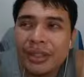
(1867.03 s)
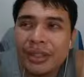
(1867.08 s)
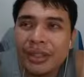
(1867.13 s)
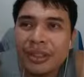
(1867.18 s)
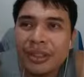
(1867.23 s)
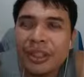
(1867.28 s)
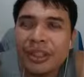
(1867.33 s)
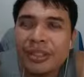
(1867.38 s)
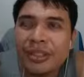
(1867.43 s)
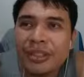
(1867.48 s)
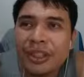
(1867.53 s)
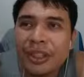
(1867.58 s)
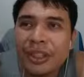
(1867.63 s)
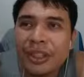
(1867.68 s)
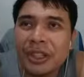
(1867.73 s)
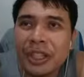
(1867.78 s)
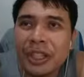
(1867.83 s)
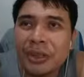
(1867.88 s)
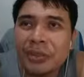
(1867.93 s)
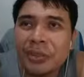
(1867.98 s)
not
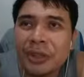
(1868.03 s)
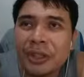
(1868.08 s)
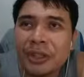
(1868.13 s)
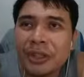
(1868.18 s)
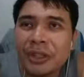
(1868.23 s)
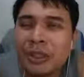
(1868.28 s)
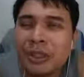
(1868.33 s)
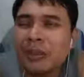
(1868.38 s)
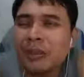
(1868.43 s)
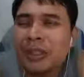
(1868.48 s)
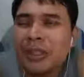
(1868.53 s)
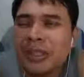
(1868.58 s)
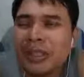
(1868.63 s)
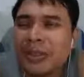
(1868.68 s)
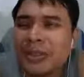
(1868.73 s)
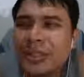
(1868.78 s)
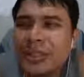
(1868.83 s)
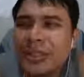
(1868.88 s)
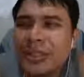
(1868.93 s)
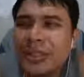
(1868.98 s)
Jerry Springer. What's
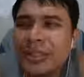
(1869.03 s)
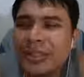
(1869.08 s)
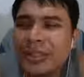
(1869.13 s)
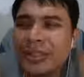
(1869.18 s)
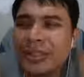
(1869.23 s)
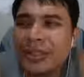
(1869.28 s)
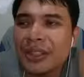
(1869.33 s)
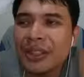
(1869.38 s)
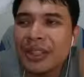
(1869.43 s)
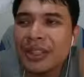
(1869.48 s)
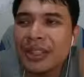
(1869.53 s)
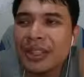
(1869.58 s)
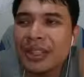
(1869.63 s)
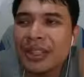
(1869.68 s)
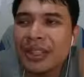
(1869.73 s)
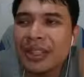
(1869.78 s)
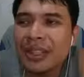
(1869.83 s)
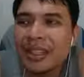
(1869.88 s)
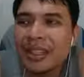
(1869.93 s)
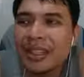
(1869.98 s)
this other
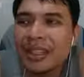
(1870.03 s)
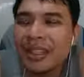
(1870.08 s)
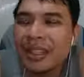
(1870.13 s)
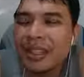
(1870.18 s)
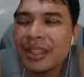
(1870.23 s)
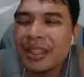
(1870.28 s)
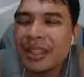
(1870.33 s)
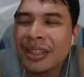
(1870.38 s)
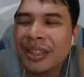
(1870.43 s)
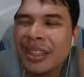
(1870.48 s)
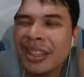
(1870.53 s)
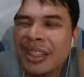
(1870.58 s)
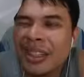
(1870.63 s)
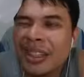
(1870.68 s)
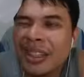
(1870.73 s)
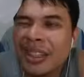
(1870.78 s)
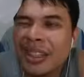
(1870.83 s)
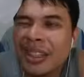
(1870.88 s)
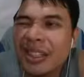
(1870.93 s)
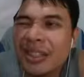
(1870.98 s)
guy?
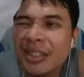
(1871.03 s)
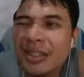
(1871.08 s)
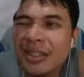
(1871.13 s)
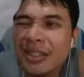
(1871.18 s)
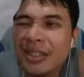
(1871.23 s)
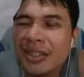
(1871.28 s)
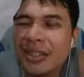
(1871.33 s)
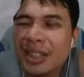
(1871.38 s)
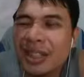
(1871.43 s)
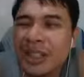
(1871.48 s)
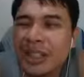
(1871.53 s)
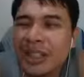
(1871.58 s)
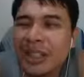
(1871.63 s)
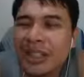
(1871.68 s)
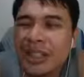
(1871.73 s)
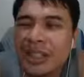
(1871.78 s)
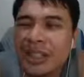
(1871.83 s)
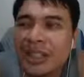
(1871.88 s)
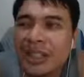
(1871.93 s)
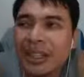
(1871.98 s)
I don't know, like
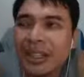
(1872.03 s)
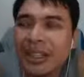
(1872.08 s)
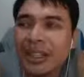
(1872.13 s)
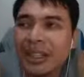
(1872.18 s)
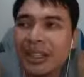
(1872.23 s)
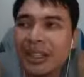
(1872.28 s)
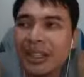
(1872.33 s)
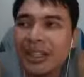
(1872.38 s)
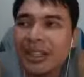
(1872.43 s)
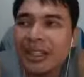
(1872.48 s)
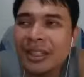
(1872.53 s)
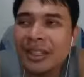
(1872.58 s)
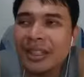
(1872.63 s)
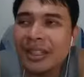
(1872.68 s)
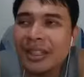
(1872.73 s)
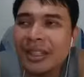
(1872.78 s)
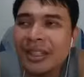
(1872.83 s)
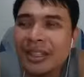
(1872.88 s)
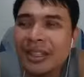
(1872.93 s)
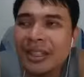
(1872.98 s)
like he's
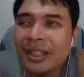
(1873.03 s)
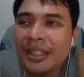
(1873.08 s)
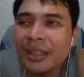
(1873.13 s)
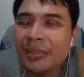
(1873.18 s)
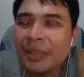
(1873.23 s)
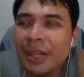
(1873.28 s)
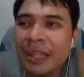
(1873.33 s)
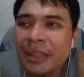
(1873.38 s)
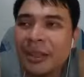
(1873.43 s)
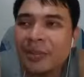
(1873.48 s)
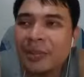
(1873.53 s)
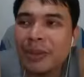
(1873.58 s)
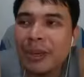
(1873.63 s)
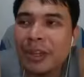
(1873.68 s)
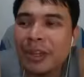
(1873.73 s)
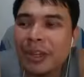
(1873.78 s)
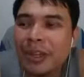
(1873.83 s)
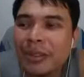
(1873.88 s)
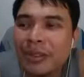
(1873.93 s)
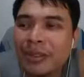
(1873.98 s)
a Manny
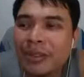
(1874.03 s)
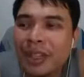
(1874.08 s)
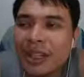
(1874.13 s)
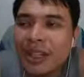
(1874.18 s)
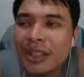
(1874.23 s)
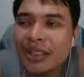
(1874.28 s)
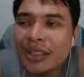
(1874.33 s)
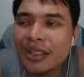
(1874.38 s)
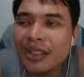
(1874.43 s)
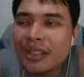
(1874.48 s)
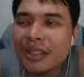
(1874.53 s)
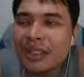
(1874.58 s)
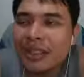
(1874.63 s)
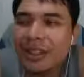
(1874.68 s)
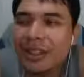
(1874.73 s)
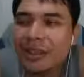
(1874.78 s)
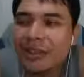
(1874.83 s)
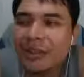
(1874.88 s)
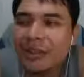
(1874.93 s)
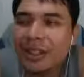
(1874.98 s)
Pacquiao fan.
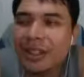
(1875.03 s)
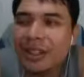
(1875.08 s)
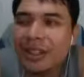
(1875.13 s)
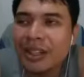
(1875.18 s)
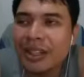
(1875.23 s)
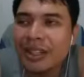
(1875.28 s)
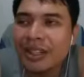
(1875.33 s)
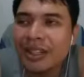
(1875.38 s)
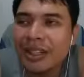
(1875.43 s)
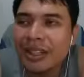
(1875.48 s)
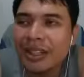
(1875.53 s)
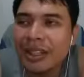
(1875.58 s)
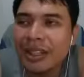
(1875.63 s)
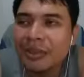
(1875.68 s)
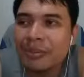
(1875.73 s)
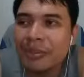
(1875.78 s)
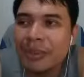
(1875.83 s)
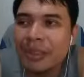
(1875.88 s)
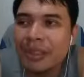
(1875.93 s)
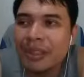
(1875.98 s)
I forgot his
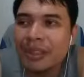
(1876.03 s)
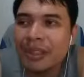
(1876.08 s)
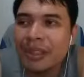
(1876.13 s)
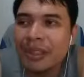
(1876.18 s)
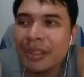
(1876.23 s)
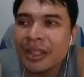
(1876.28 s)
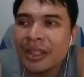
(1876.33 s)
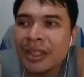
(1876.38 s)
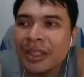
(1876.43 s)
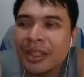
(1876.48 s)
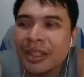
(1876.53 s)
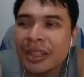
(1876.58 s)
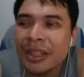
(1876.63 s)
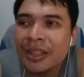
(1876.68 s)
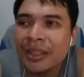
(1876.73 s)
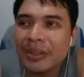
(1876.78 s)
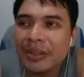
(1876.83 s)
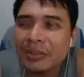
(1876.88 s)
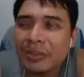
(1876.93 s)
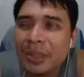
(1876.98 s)
name, but
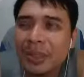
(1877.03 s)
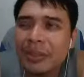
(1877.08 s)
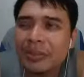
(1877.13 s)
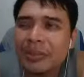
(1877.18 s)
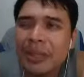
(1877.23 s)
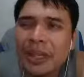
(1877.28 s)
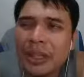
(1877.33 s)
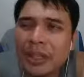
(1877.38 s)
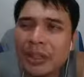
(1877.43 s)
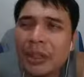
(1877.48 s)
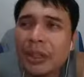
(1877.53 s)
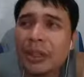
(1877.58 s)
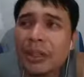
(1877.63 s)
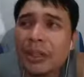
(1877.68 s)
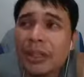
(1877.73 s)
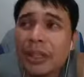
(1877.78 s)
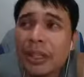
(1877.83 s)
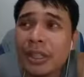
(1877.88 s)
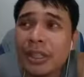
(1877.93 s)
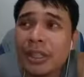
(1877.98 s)
like all
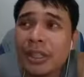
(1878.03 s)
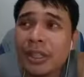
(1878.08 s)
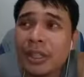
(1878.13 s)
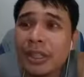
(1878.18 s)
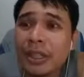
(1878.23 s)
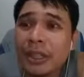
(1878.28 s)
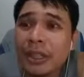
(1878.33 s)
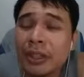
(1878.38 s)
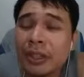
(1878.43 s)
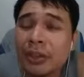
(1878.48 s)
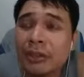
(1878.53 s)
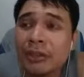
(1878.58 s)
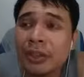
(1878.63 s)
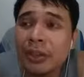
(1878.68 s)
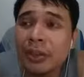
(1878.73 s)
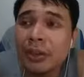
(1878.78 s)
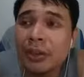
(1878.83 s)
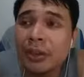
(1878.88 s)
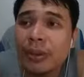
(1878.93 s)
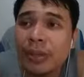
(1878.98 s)
these
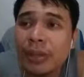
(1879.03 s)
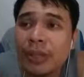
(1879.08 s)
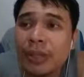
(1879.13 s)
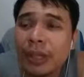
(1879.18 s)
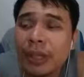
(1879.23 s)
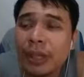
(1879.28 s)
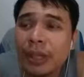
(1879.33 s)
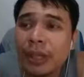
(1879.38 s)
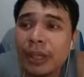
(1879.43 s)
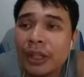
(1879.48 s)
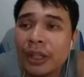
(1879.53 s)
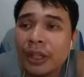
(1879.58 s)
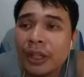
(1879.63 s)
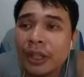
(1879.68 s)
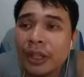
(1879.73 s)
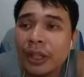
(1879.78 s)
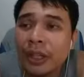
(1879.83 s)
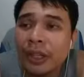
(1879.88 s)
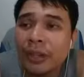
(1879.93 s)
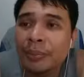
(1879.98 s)
interviews, and
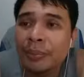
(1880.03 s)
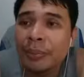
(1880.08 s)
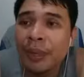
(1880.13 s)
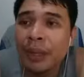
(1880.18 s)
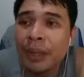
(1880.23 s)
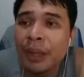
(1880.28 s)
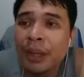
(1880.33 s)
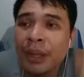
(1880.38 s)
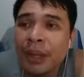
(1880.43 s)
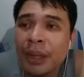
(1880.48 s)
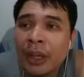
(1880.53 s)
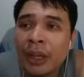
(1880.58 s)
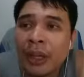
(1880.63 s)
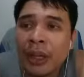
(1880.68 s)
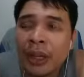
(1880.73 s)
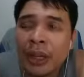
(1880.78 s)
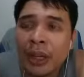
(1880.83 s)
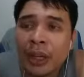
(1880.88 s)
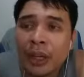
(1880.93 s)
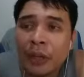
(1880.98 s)

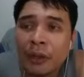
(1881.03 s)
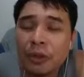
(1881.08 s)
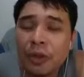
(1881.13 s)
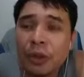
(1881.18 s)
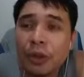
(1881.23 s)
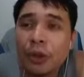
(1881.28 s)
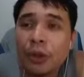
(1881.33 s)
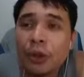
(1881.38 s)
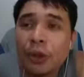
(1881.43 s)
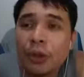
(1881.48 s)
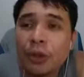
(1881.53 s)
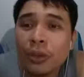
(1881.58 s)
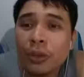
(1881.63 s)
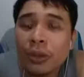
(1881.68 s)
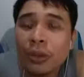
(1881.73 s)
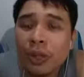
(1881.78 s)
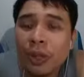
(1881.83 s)
if you don't